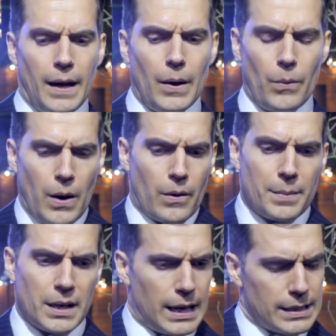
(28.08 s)
2? Well, I
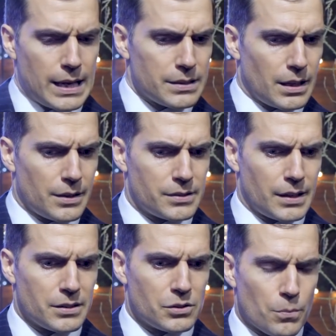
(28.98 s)
mean,
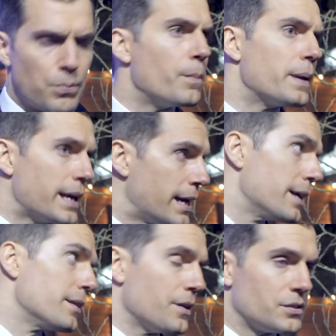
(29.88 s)
as you'll probably
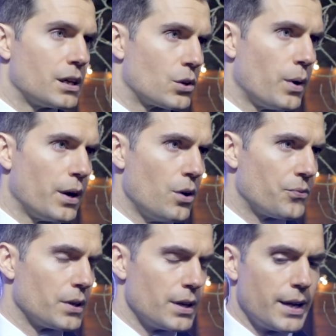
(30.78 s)
hear that I've said quite
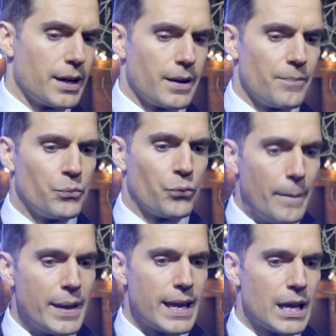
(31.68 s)
often, for
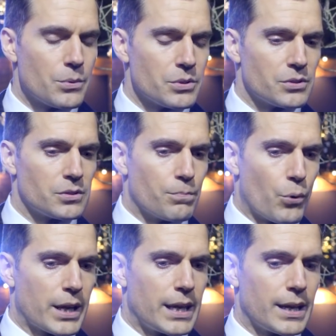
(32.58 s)
me it was
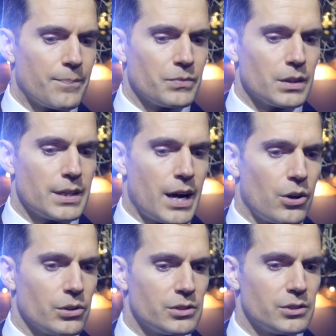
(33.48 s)
bringing
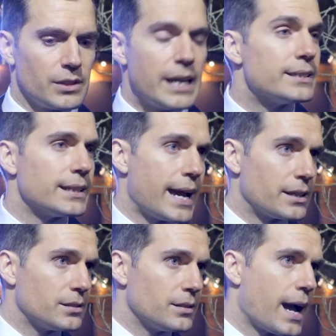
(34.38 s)
Geralt's
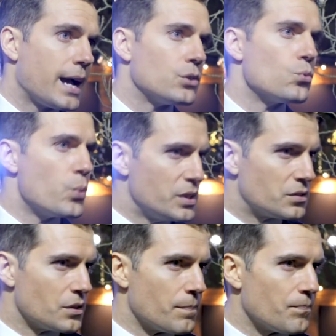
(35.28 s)
intellect and
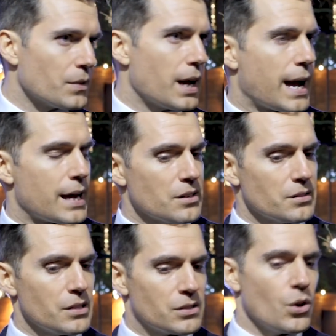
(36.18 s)
wisdom and
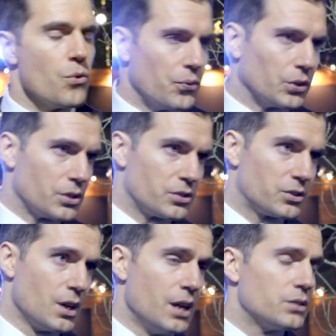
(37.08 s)
his
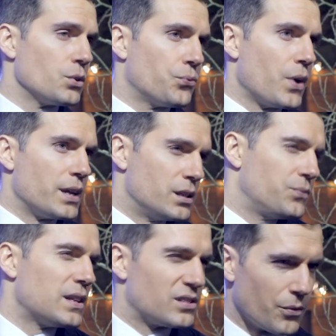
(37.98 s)
soulfulness to the front, his
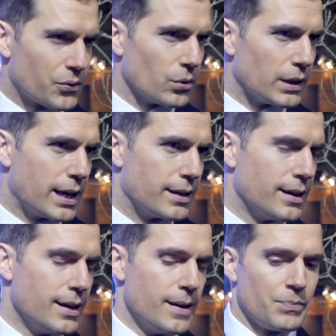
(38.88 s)
philosophical lean.
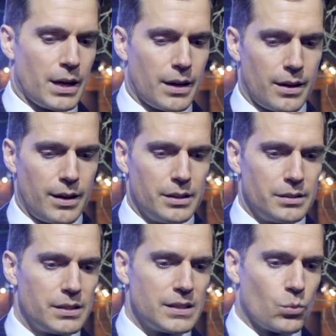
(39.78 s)
In
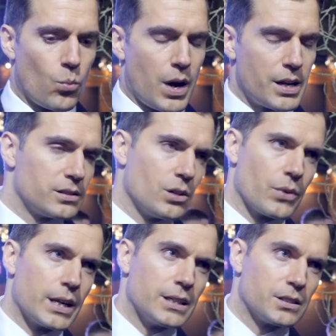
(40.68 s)
season 1 it's not
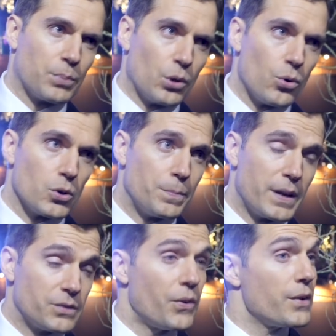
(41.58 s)
really explored,
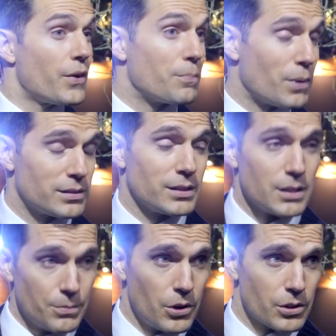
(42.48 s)
but it's very, very present in
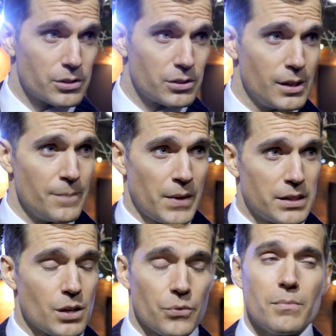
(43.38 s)
the books. And
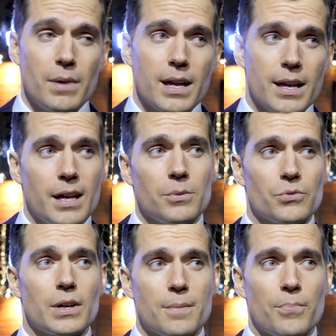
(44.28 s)
so for me it was
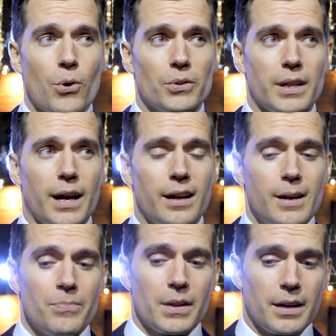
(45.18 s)
really important that
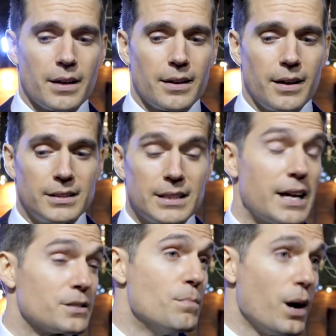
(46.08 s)
I did that
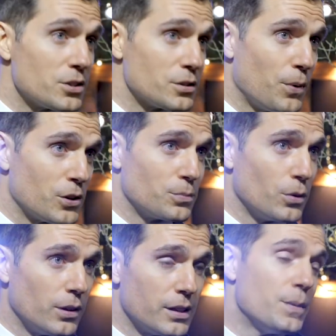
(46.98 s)
as much as
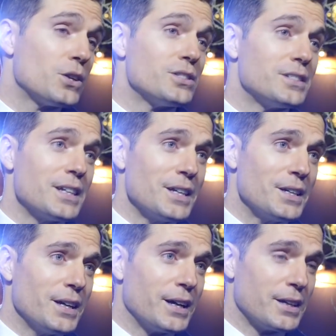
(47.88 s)
possible, as much as
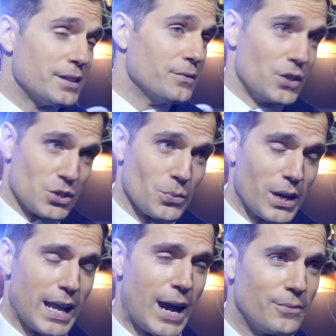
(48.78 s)
the vision would
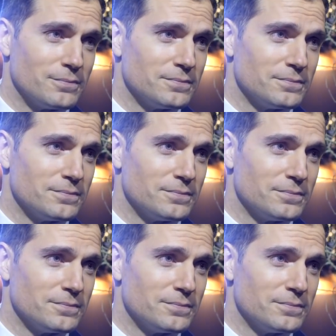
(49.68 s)
allow.